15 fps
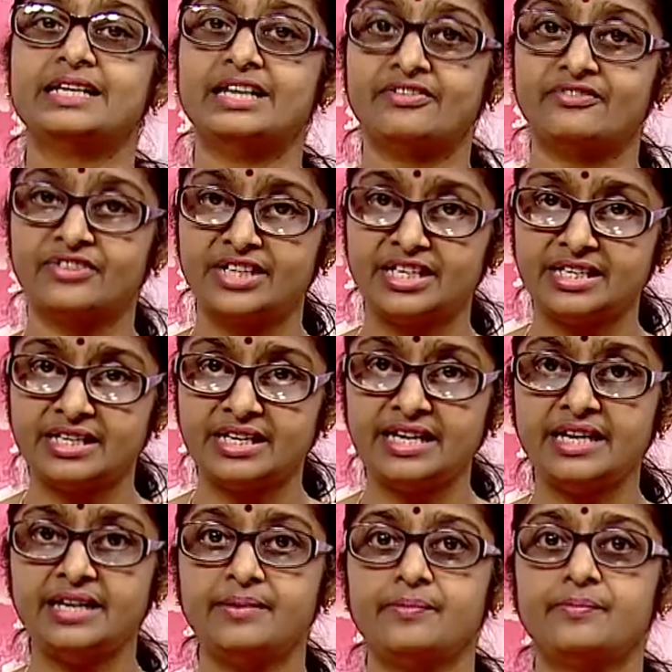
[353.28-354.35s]

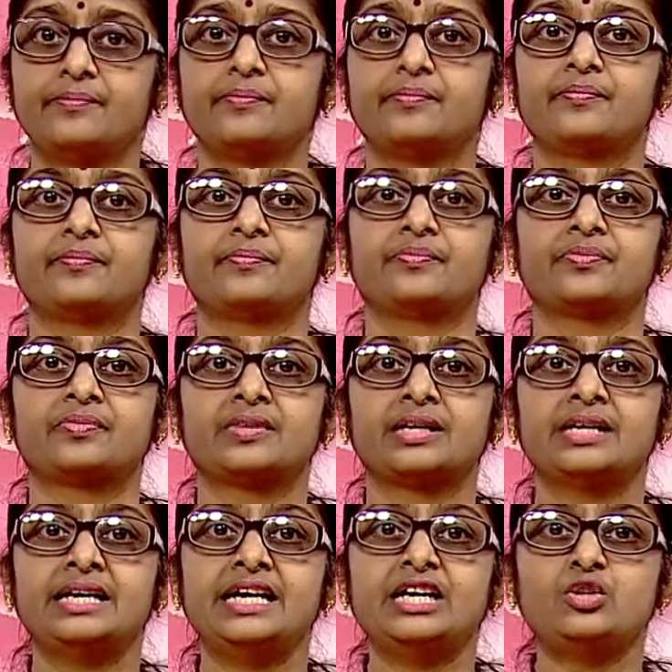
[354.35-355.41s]
Definitely,
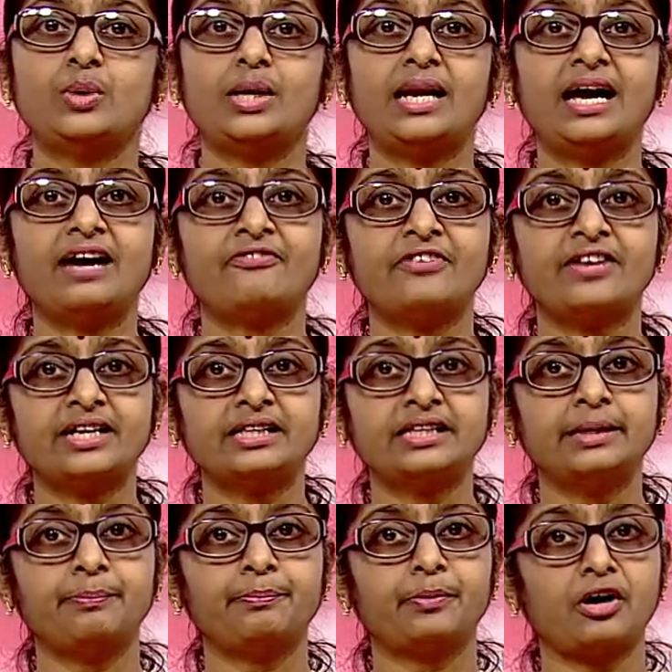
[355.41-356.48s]
it will affect
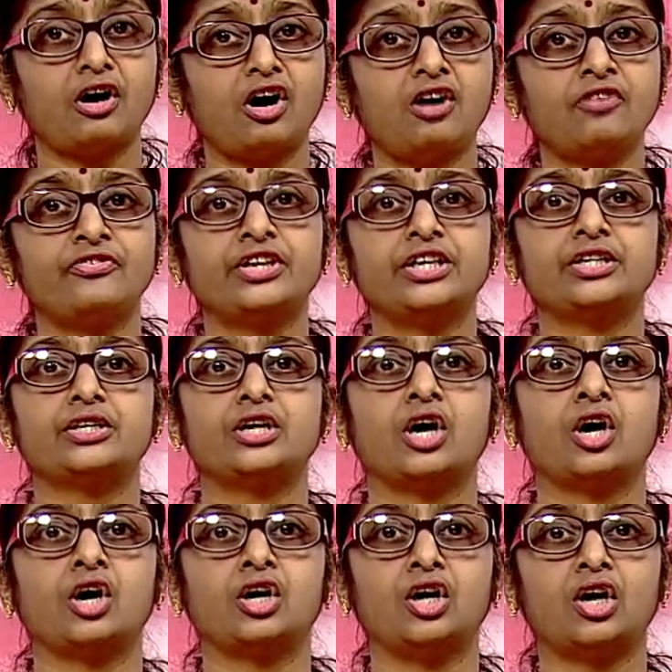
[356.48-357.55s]
the profit
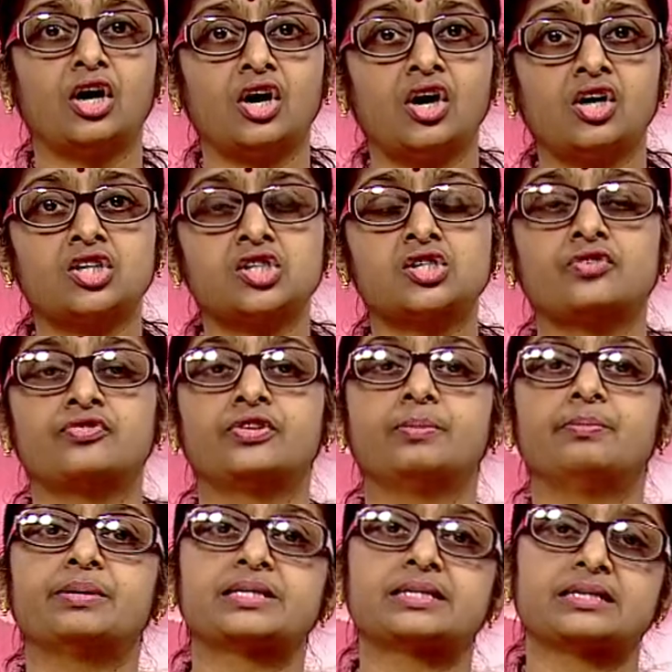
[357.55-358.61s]
or loss of the
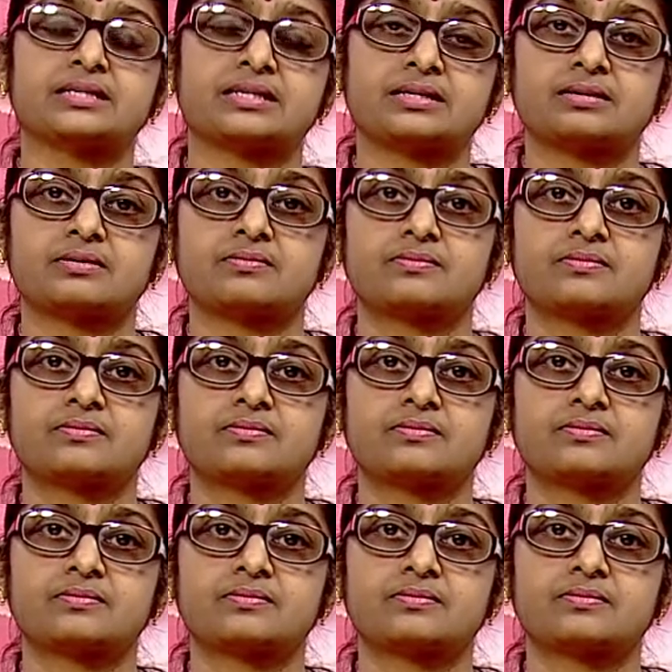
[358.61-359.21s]
business.